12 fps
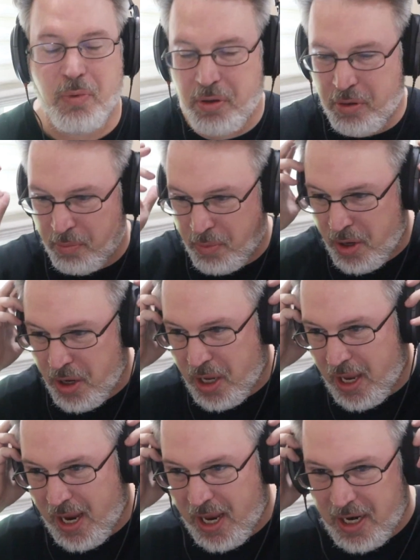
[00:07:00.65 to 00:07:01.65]
rhythm
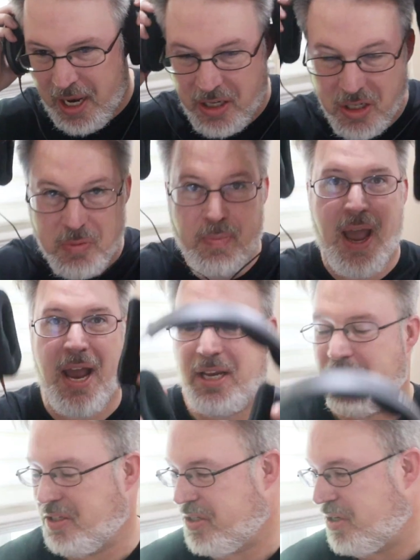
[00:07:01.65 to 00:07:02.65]
and just
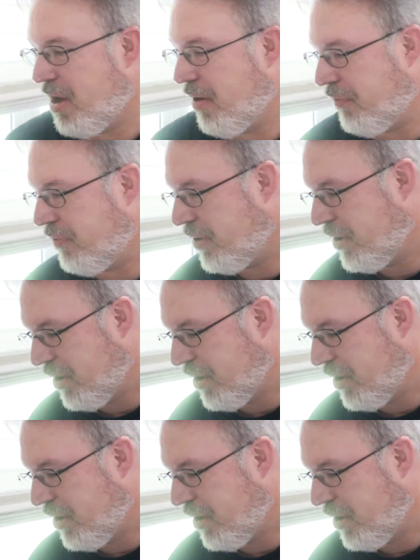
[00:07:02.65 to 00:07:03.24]
backing stuff.